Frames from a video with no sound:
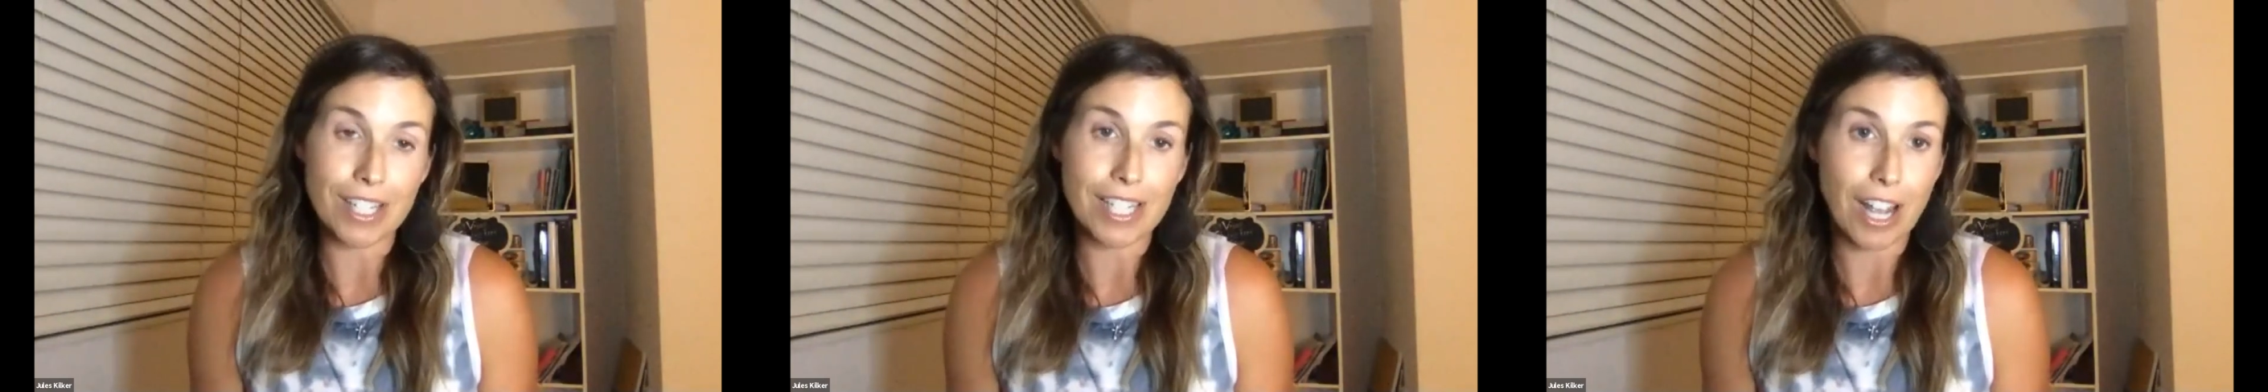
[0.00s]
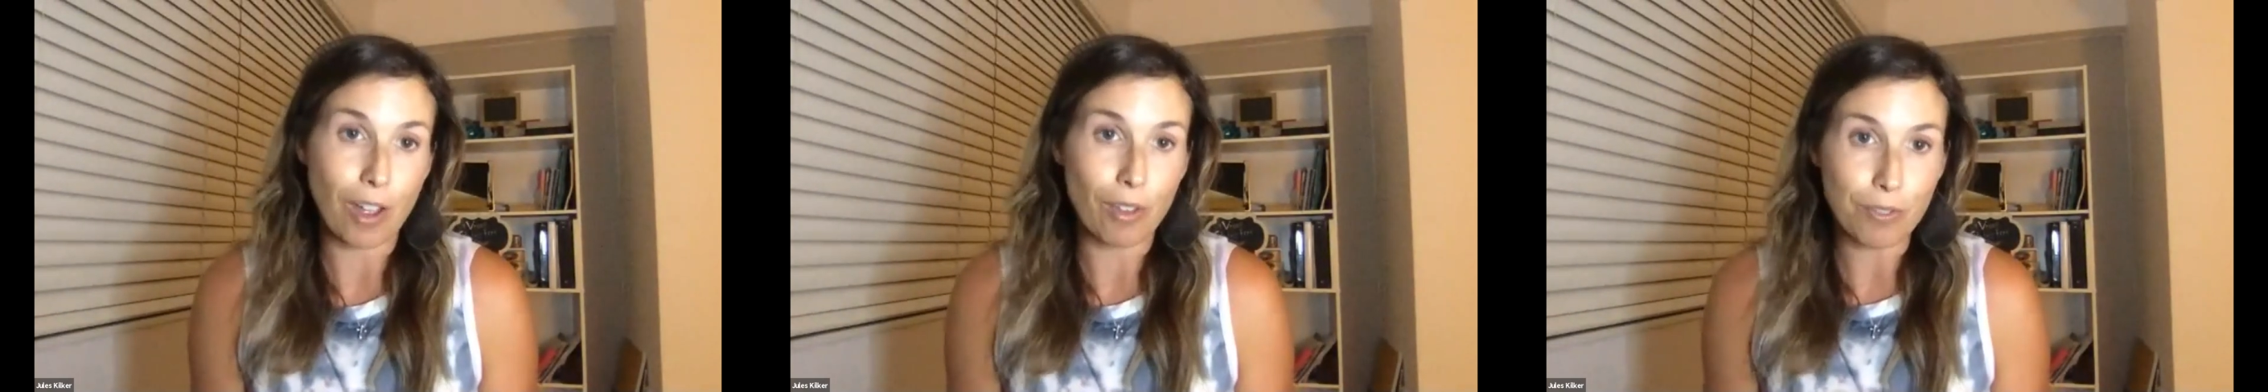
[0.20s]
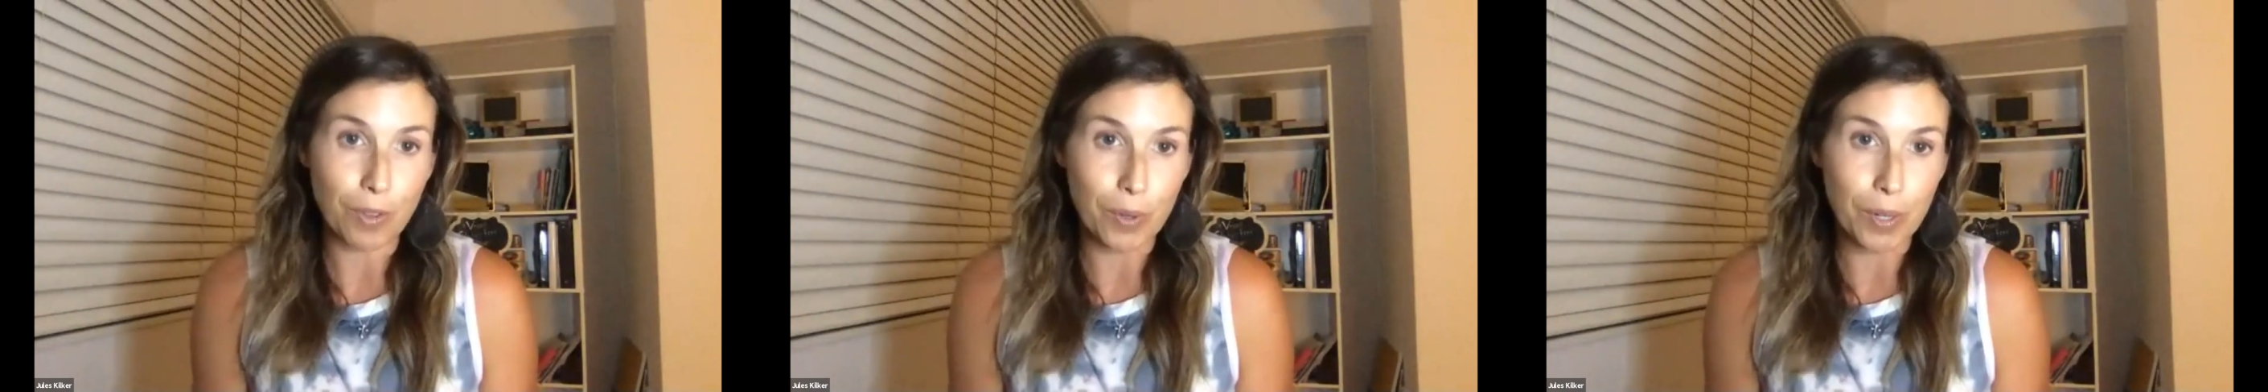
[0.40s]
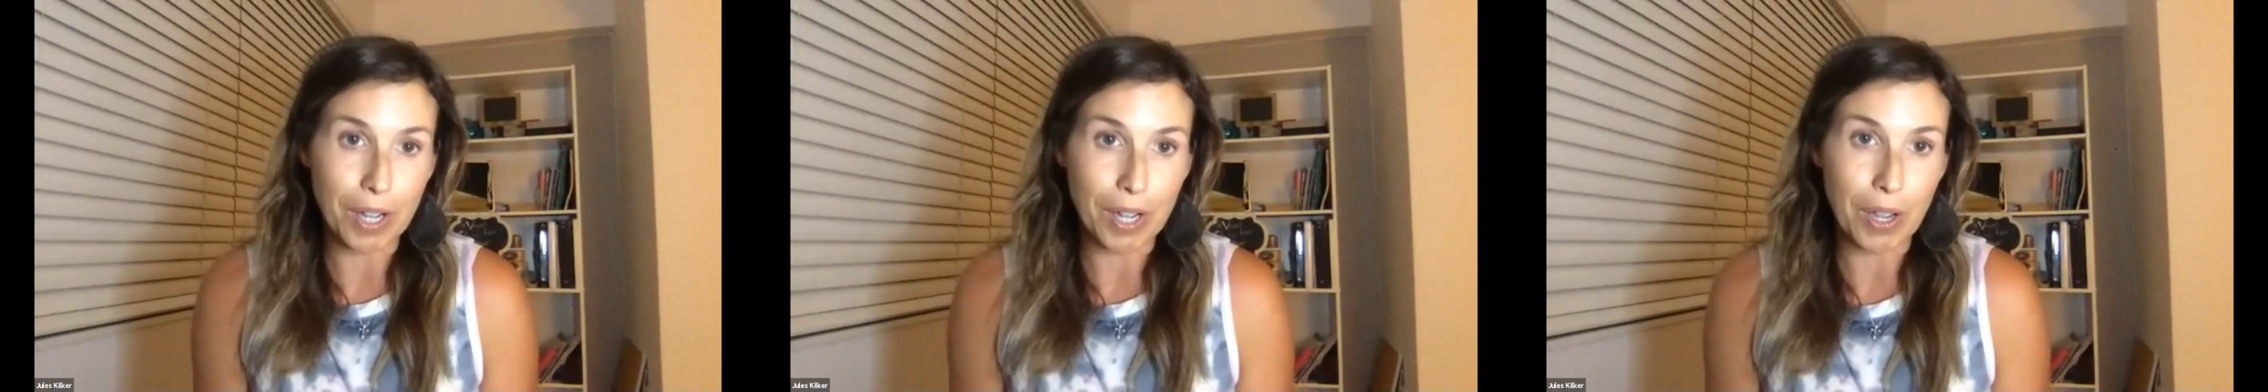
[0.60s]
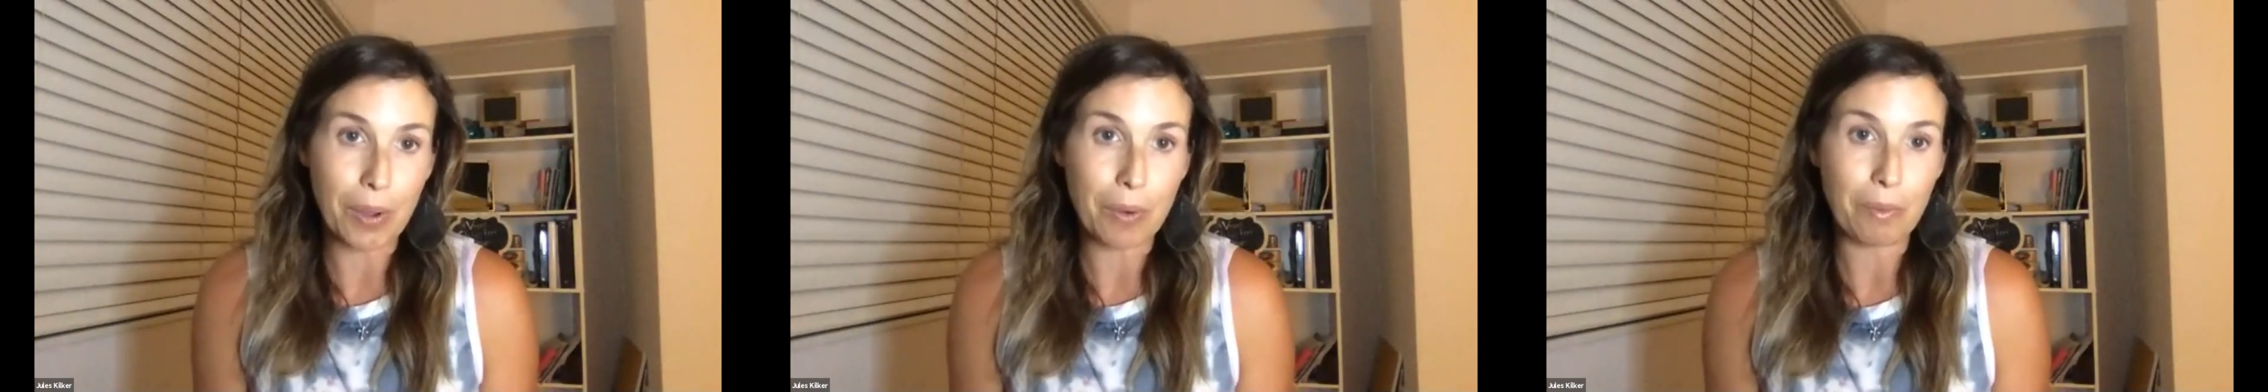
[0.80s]
South
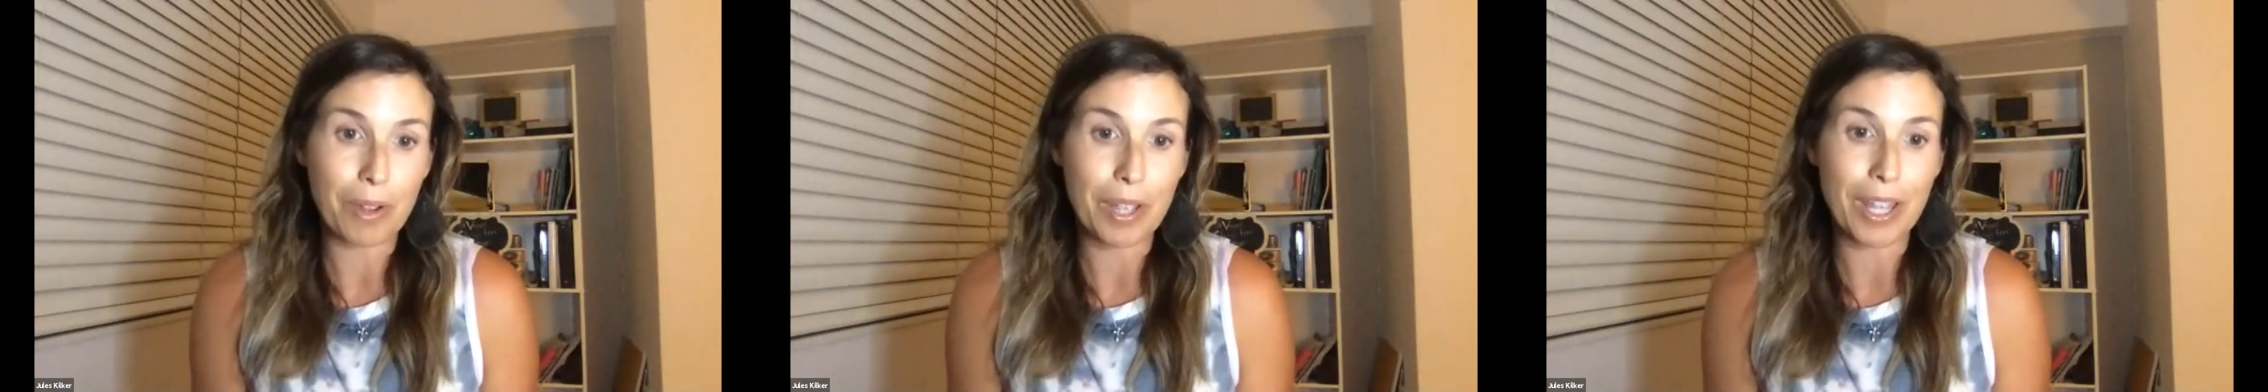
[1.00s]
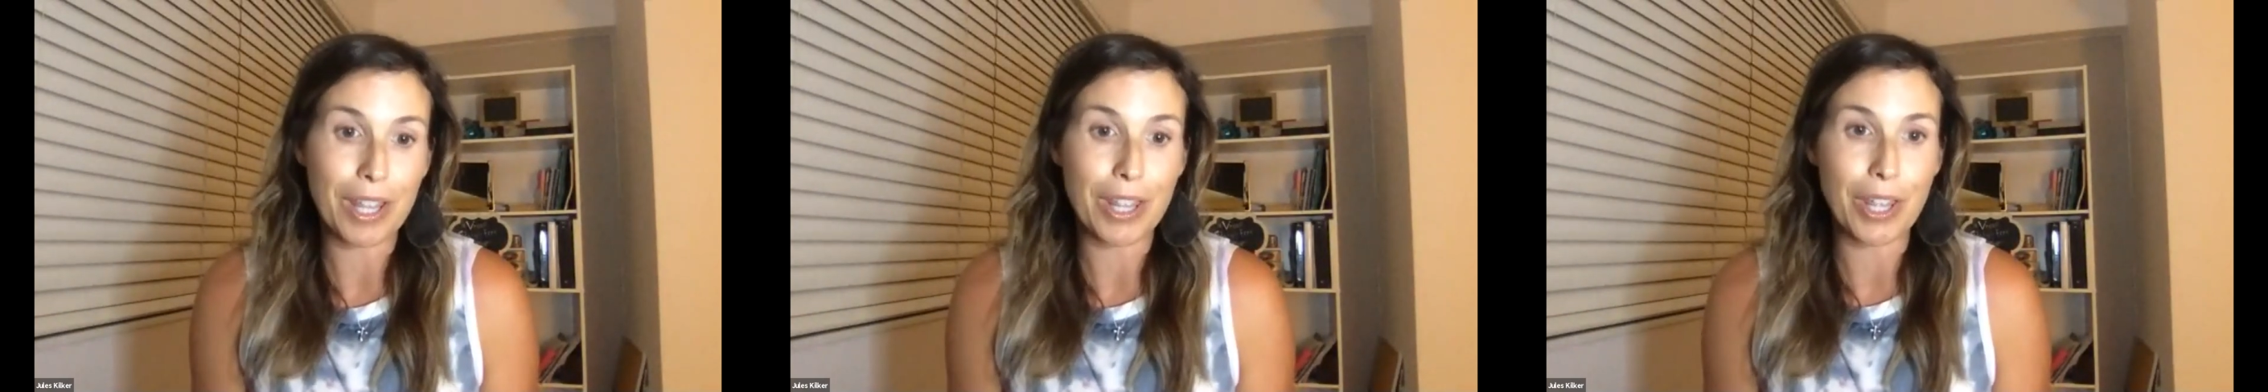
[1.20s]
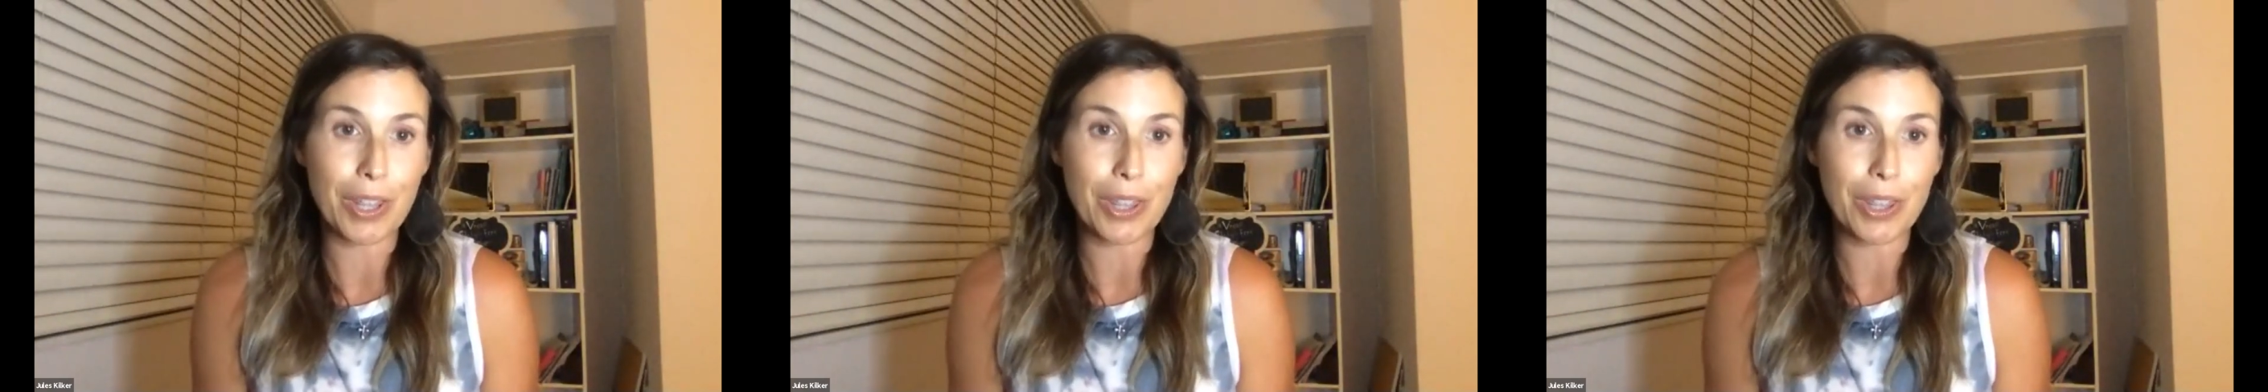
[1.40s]
Florida with